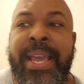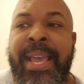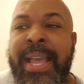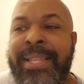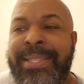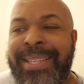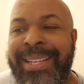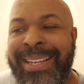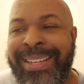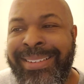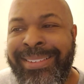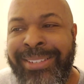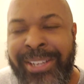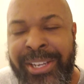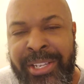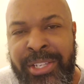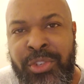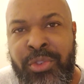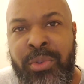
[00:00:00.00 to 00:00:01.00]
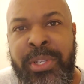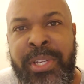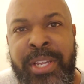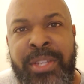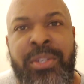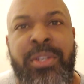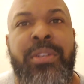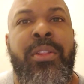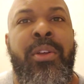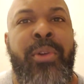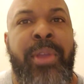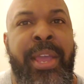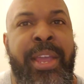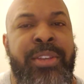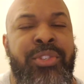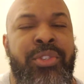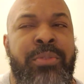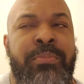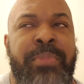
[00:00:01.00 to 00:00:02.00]
It's in a good strategic
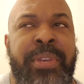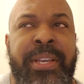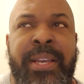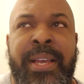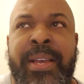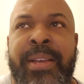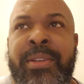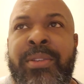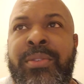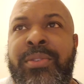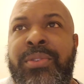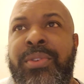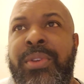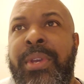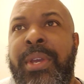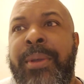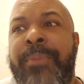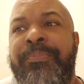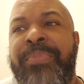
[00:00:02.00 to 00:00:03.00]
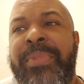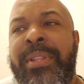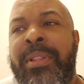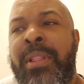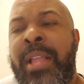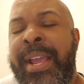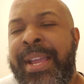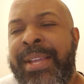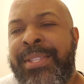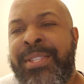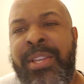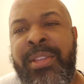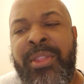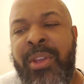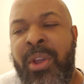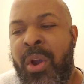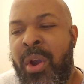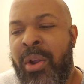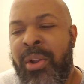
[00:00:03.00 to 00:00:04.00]
location because, like I said in
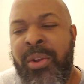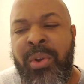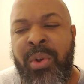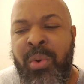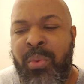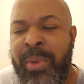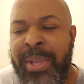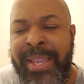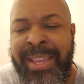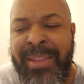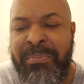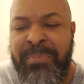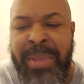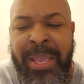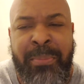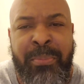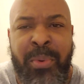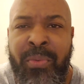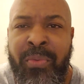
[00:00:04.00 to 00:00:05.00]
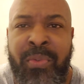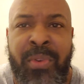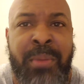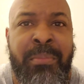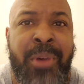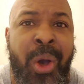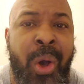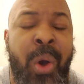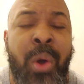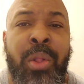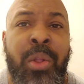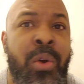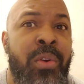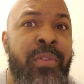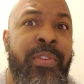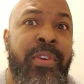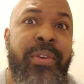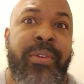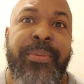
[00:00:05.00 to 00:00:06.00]
the article, we get people from all
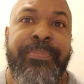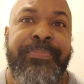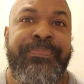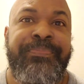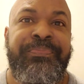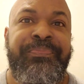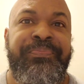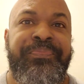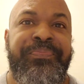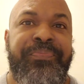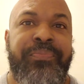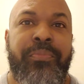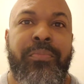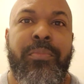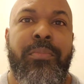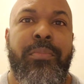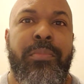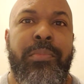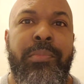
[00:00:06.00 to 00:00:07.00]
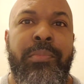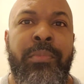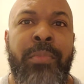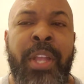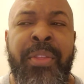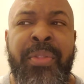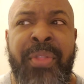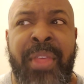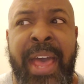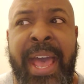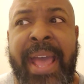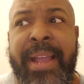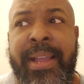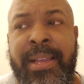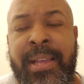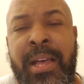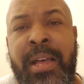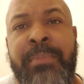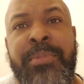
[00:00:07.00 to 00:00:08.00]
over
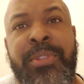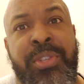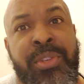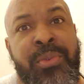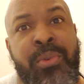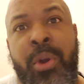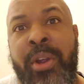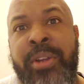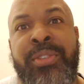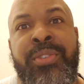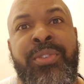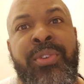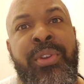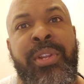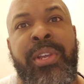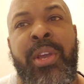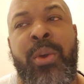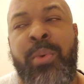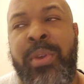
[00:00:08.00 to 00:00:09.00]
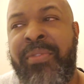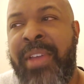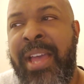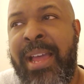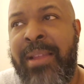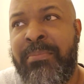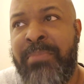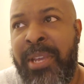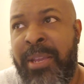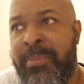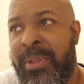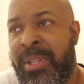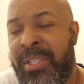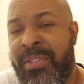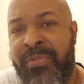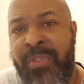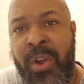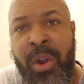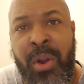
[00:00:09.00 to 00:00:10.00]
that come to our studio. We've gotten people
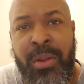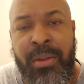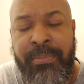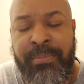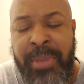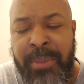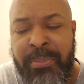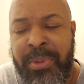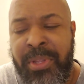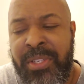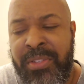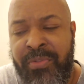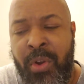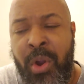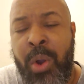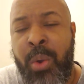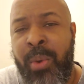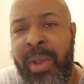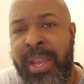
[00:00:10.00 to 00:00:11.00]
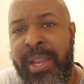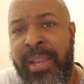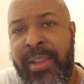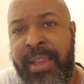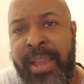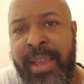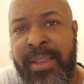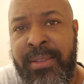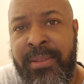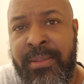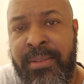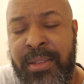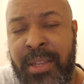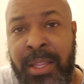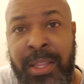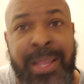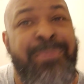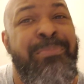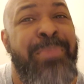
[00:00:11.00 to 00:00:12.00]
as far away as
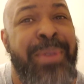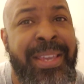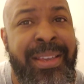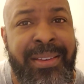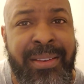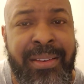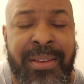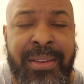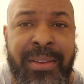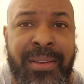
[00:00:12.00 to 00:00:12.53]
Olympia.